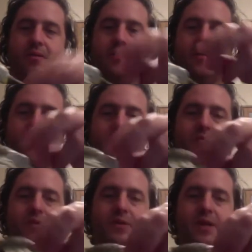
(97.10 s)
So
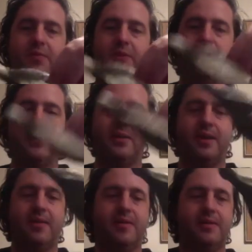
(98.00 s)
for example, I can
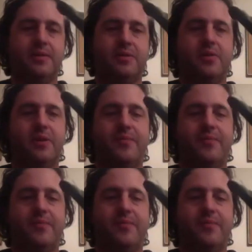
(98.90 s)
take this toy